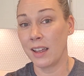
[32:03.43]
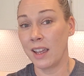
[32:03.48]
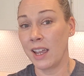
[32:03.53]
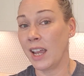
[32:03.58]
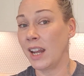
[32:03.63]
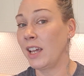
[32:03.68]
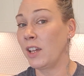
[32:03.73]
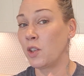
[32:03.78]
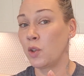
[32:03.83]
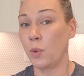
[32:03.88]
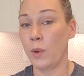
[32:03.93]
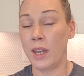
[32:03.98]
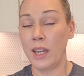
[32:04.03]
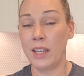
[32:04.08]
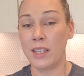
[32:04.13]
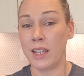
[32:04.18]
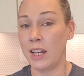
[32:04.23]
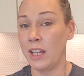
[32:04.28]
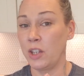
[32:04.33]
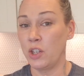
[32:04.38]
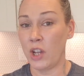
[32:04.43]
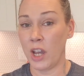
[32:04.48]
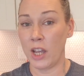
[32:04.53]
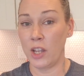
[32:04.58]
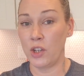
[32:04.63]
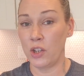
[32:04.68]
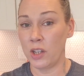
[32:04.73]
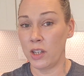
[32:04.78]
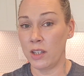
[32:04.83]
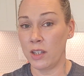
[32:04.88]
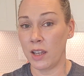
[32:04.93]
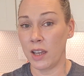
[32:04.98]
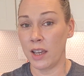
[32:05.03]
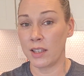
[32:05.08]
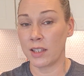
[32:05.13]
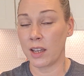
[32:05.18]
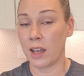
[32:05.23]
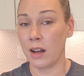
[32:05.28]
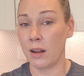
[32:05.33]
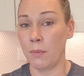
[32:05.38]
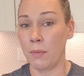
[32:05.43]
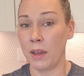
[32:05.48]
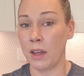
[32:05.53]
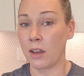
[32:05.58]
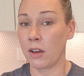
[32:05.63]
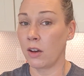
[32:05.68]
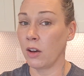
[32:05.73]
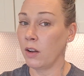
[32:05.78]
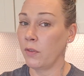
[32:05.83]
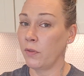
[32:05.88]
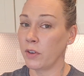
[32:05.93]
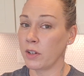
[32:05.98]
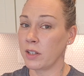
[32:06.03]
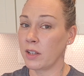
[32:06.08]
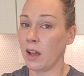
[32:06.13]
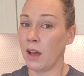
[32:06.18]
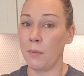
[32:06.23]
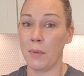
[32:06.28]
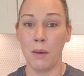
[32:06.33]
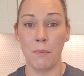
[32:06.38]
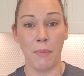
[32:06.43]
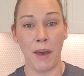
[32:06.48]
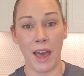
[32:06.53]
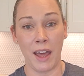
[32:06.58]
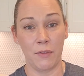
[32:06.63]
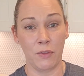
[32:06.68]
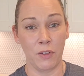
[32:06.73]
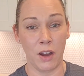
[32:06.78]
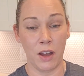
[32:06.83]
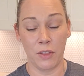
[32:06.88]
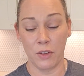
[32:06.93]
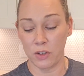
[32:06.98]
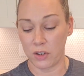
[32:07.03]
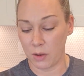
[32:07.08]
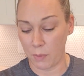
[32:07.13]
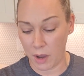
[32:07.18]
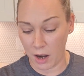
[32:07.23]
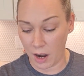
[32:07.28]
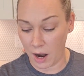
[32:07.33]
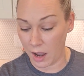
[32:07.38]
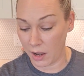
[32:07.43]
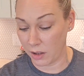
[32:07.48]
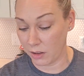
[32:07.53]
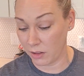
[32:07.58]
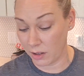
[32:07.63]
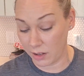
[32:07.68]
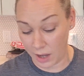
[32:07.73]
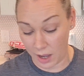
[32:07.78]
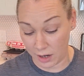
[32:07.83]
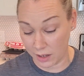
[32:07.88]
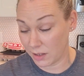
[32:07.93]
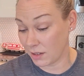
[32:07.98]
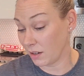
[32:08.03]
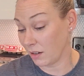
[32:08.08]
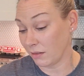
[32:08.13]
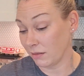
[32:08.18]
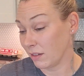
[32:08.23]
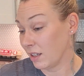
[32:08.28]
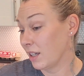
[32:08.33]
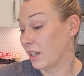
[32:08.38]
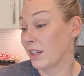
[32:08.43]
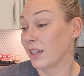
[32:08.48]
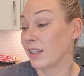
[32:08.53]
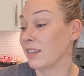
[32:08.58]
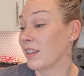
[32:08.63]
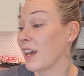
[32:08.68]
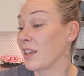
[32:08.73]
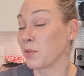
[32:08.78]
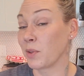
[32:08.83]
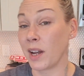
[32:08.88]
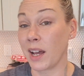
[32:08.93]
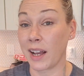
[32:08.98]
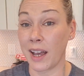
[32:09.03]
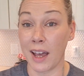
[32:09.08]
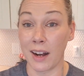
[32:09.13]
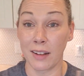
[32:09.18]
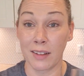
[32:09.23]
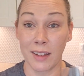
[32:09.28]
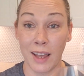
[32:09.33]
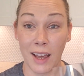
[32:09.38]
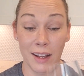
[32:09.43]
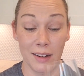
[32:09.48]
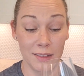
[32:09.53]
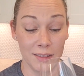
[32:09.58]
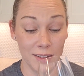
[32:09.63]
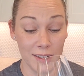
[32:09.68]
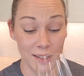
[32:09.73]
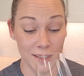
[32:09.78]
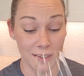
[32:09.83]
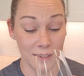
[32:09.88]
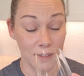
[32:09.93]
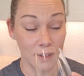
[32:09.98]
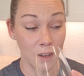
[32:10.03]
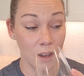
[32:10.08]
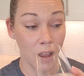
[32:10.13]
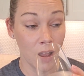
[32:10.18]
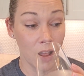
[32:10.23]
Any tweaks, any changes, it's going to be good for some and bad for others, no matter how you look at it. So that's what I got on that. Listen.